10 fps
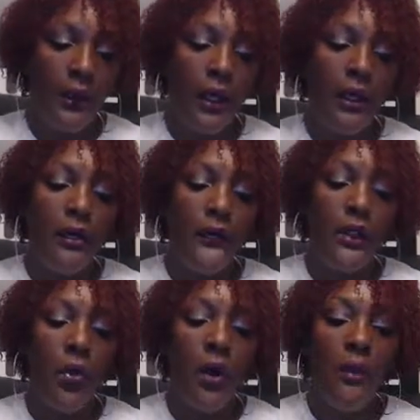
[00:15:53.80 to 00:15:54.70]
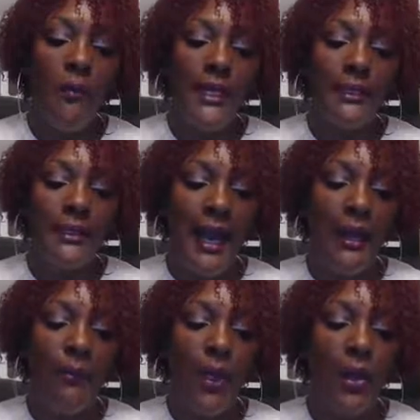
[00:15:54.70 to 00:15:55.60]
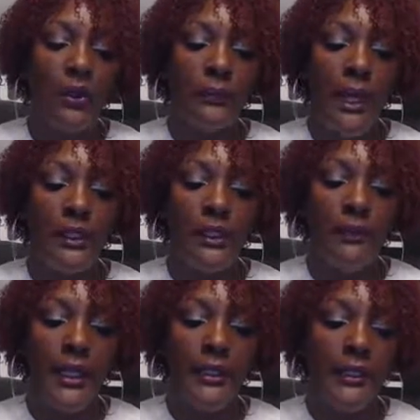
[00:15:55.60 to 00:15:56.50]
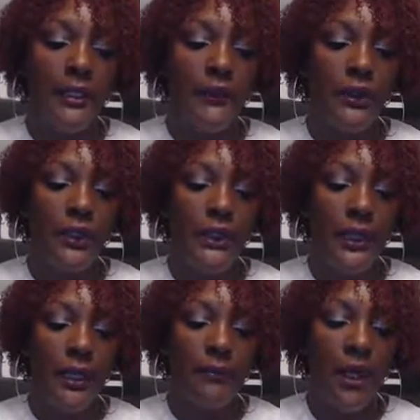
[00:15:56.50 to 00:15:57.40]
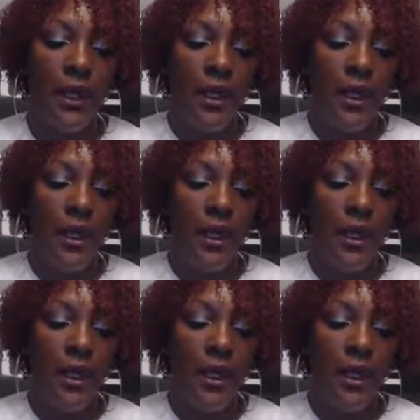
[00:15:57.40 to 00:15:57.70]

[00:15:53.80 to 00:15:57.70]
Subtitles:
Third, the court must not impose punishment in a civil contempt